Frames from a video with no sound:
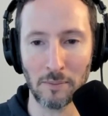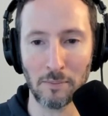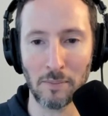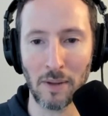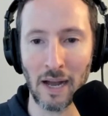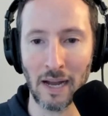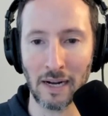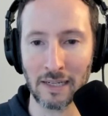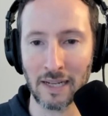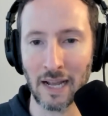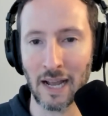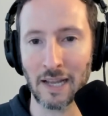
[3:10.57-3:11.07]

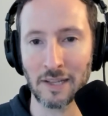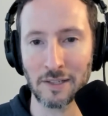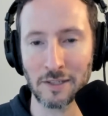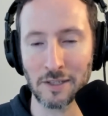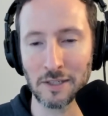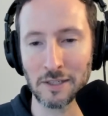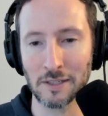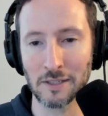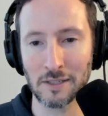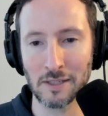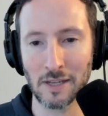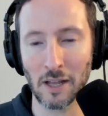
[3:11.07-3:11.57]
podcast
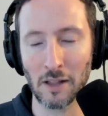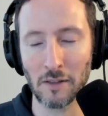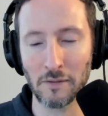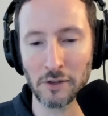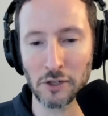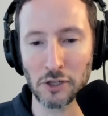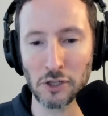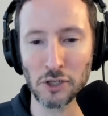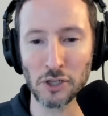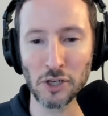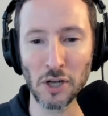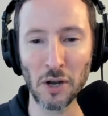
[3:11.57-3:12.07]
and
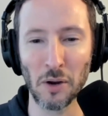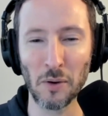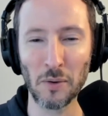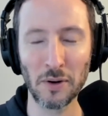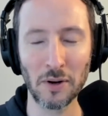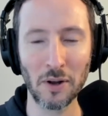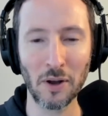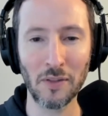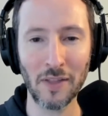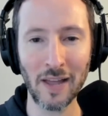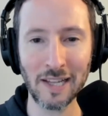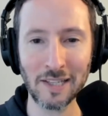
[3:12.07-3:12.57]
television show
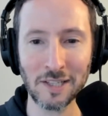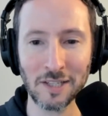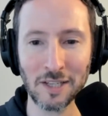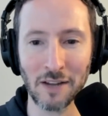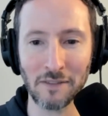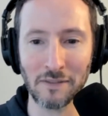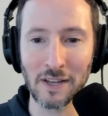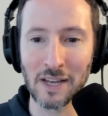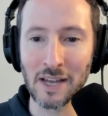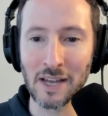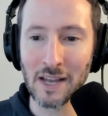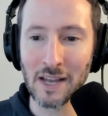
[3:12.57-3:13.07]
and all that
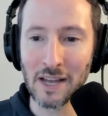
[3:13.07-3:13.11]
stuff,